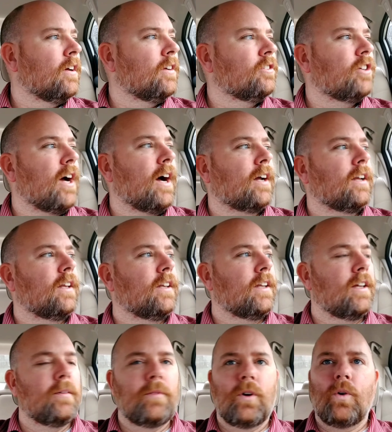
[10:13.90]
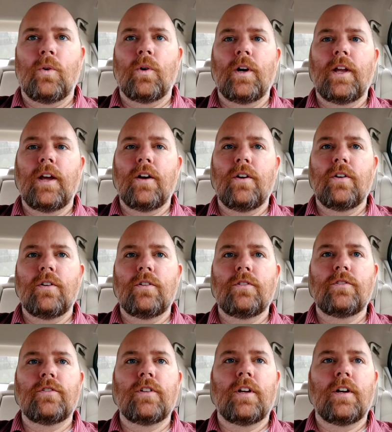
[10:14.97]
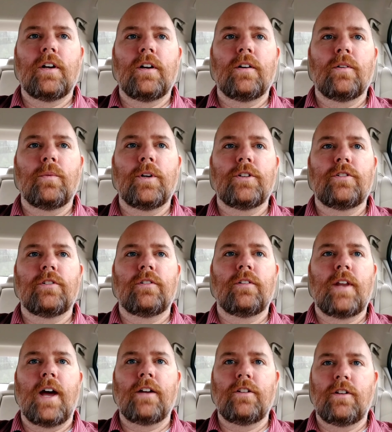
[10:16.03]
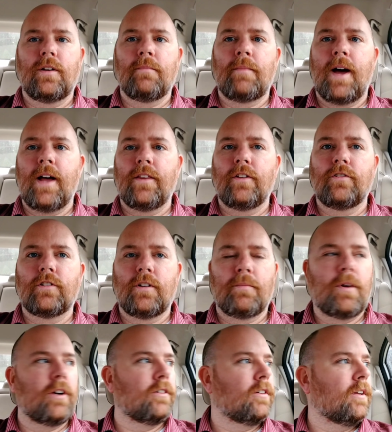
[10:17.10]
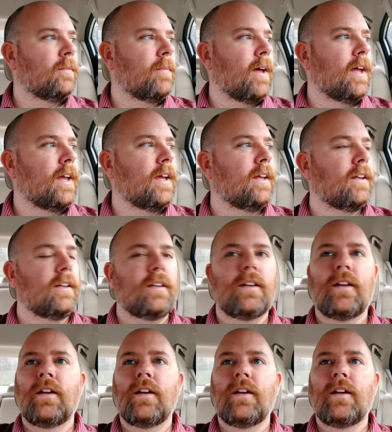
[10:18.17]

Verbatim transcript: chocolate dipped Oreos, uh, which now you can buy those commercially made, and